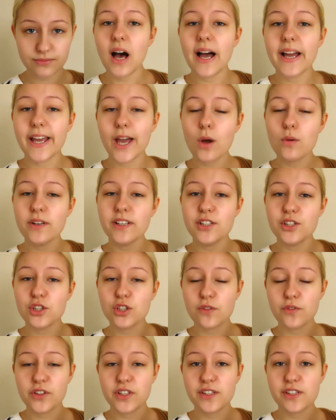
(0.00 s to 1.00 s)
I only
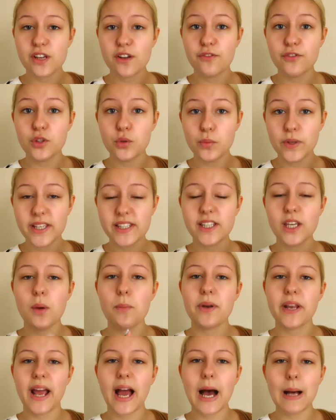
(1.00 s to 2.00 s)
discovered this a few weeks
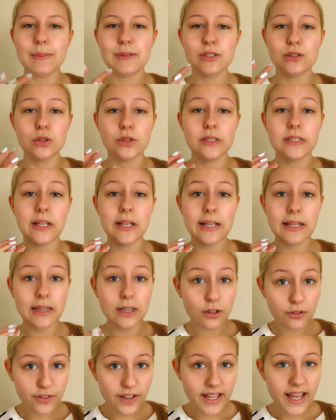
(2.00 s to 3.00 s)
ago, but I absolutely
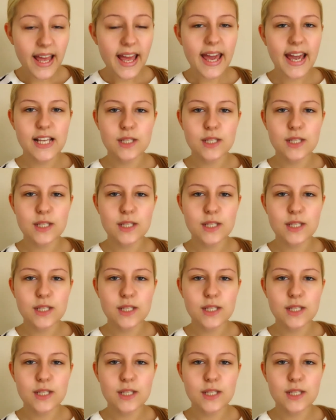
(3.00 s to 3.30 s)
love it.